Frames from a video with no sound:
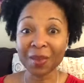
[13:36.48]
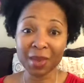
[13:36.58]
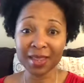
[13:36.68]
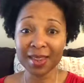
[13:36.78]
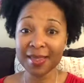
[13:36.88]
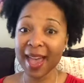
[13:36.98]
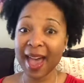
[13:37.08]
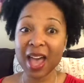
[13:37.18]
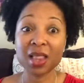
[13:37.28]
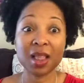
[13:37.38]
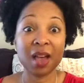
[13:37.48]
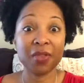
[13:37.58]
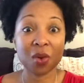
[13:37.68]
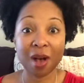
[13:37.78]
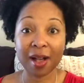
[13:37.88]
But other than that, I
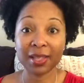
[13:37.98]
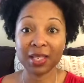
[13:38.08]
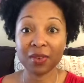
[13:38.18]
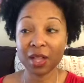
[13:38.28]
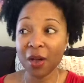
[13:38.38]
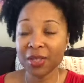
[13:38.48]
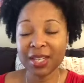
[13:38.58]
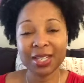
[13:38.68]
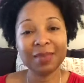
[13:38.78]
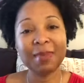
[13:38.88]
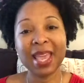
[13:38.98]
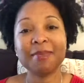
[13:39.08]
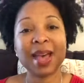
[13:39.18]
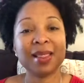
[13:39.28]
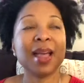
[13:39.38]
love the quality of clothes. It just made
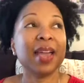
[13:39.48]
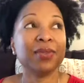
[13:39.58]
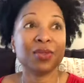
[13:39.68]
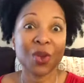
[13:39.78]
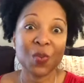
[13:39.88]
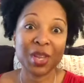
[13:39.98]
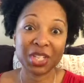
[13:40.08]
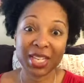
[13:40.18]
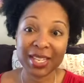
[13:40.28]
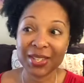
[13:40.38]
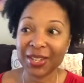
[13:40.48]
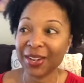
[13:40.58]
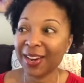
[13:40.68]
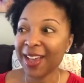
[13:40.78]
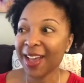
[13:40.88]
my life so much
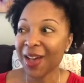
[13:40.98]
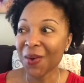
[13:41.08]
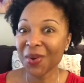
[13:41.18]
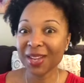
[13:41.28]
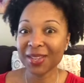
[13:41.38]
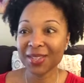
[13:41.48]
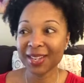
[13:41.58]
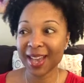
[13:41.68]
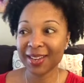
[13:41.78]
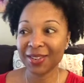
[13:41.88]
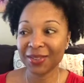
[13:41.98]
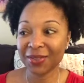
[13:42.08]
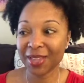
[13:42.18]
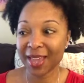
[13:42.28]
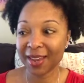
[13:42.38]
easier. What else did I
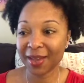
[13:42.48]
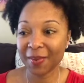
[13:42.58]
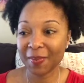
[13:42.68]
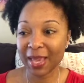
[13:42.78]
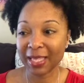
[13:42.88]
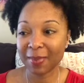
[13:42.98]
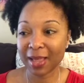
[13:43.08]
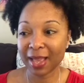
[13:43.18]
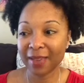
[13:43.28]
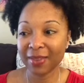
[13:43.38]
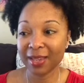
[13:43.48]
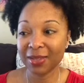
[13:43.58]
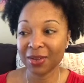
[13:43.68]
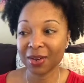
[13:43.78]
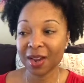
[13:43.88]
do that makes my life
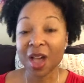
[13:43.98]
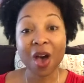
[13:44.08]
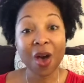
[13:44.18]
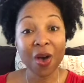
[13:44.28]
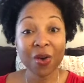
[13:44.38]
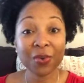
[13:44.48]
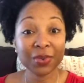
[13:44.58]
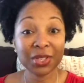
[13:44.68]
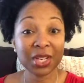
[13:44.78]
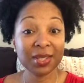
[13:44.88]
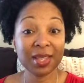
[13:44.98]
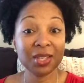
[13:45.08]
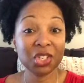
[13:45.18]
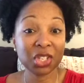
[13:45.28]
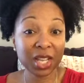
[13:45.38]
easier? Oh, just the
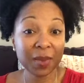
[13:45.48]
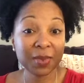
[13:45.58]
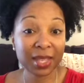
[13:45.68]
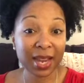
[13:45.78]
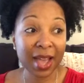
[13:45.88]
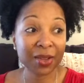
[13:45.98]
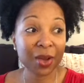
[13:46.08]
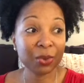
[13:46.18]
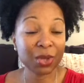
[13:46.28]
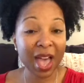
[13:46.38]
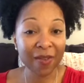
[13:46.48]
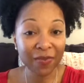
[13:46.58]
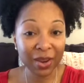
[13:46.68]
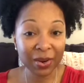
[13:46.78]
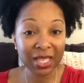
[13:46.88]
gyms that I go to. I have
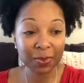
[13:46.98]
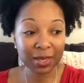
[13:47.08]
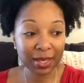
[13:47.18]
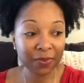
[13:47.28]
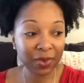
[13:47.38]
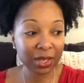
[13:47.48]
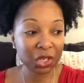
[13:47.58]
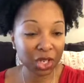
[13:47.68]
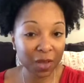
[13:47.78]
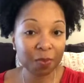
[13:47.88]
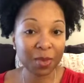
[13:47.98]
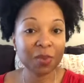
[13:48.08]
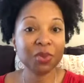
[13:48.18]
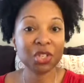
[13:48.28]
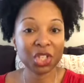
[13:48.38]
very specific gym
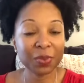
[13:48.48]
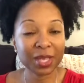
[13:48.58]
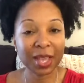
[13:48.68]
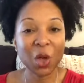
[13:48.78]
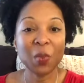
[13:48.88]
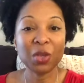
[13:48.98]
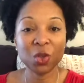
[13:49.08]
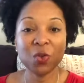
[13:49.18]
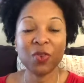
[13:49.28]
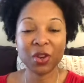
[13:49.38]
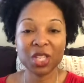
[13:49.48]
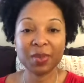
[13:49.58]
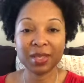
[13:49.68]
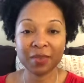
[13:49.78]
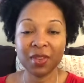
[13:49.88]
memberships that help me do very
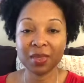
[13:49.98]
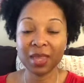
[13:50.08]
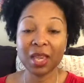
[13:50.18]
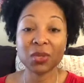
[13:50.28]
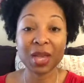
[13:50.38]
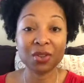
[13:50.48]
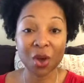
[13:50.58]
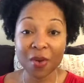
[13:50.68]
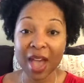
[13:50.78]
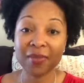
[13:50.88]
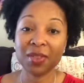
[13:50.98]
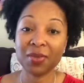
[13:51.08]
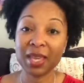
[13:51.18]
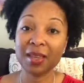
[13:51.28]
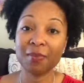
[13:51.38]
specific things so I don't have to
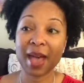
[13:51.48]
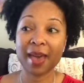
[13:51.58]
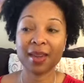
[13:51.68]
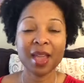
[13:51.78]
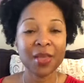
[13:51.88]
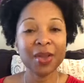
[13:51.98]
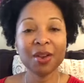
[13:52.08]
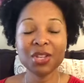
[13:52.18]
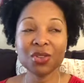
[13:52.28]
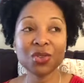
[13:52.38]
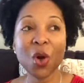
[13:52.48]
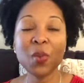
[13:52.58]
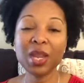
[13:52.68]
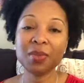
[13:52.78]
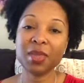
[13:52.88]
think about it. There are just so
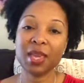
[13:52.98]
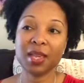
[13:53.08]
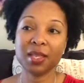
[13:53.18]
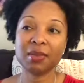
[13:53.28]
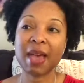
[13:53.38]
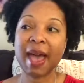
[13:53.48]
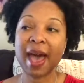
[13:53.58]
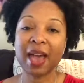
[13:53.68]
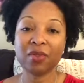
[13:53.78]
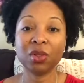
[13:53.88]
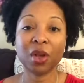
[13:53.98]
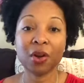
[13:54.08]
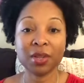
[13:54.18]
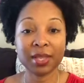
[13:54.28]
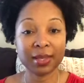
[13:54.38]
many things that I've
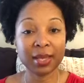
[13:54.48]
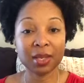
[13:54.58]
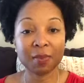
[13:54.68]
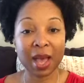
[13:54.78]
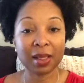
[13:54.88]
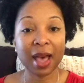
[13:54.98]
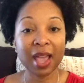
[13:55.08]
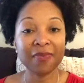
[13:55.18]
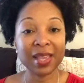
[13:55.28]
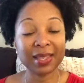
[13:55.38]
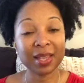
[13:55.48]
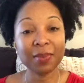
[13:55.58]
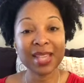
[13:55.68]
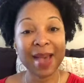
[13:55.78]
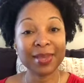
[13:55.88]
learned this season of my life that
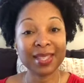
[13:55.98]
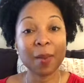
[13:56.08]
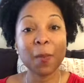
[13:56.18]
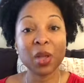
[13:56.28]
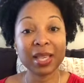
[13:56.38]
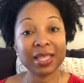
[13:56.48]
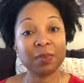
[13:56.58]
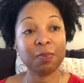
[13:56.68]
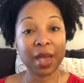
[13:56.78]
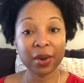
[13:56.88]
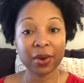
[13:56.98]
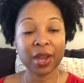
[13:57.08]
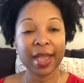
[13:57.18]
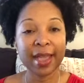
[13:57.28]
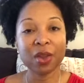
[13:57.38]
sometimes simple is
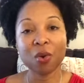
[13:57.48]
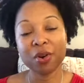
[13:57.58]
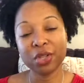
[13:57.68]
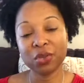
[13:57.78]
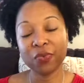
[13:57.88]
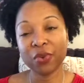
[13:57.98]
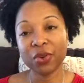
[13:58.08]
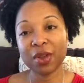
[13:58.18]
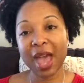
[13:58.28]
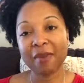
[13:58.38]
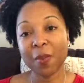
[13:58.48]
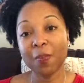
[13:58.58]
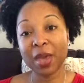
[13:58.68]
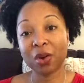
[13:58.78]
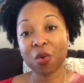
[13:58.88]
better in order for you to have a
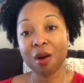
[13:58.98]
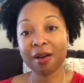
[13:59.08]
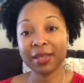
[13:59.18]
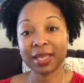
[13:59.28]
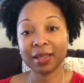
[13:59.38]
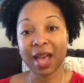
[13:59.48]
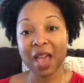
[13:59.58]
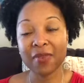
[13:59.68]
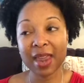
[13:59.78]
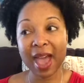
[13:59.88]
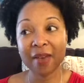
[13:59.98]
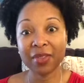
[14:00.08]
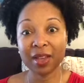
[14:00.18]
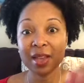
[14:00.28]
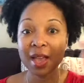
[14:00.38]
better quality life and have
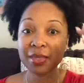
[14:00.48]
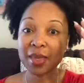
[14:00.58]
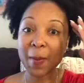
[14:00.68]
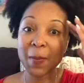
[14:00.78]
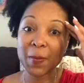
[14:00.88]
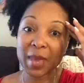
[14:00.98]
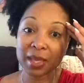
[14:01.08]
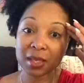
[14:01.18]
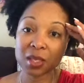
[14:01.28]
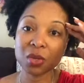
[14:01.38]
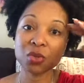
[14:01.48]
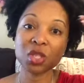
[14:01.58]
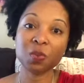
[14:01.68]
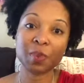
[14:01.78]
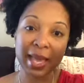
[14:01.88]
the mental
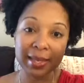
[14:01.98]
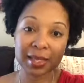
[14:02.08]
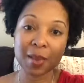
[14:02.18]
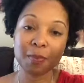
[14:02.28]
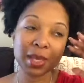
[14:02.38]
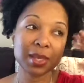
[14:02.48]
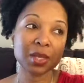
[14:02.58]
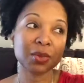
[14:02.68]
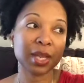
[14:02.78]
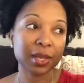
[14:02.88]
space and the mental